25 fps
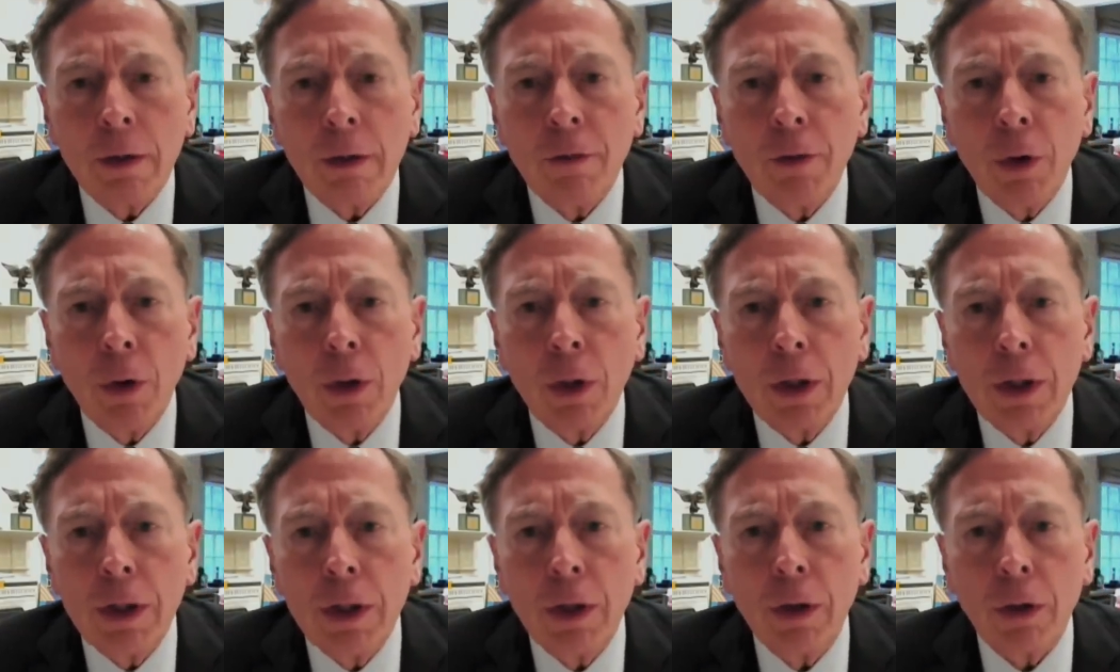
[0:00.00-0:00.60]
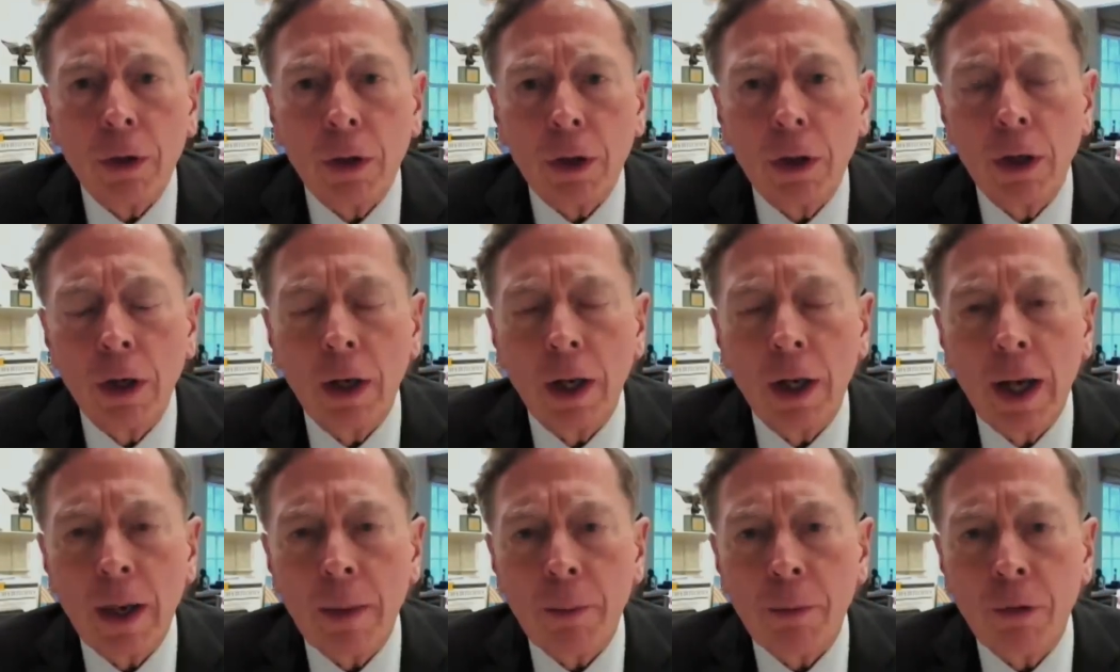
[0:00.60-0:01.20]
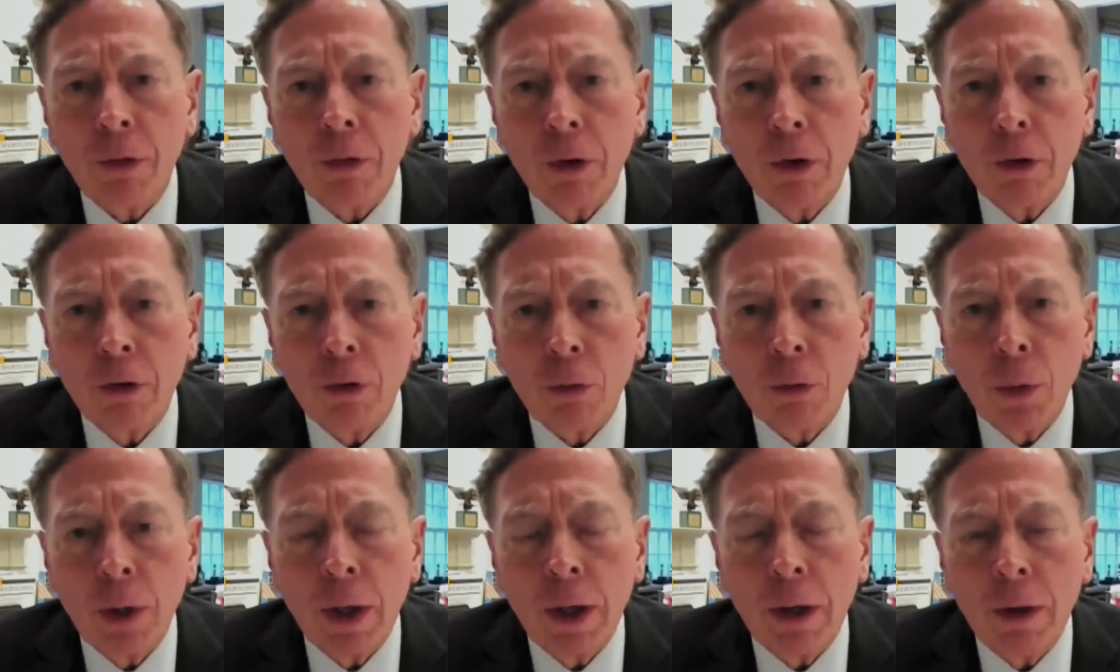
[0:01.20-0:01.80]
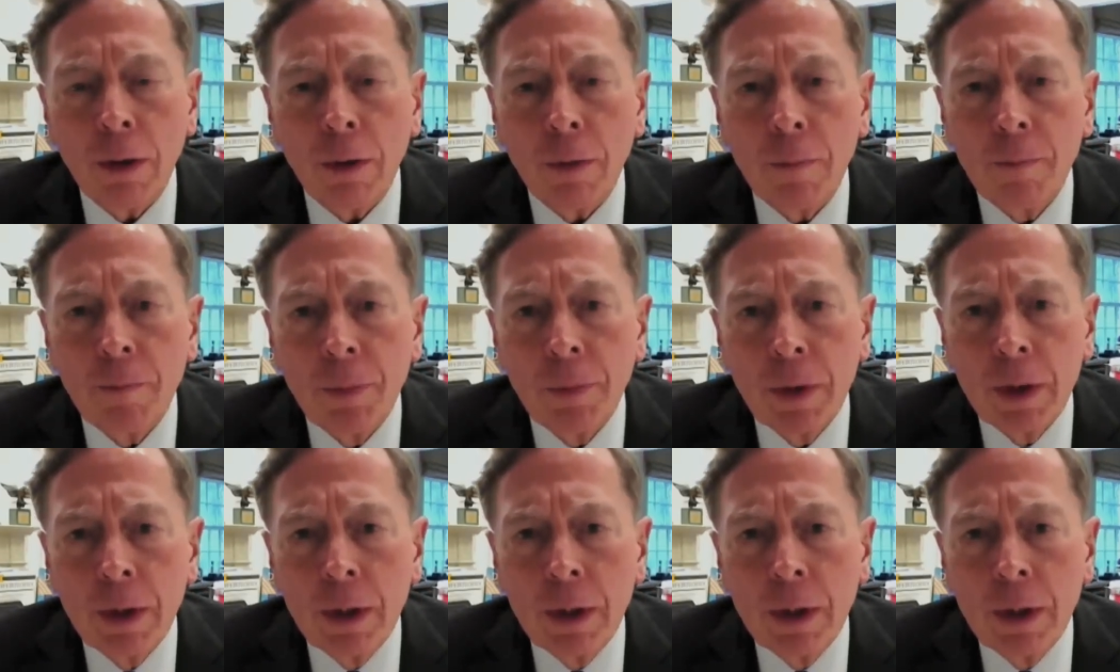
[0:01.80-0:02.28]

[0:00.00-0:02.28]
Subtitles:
very near collapse as well.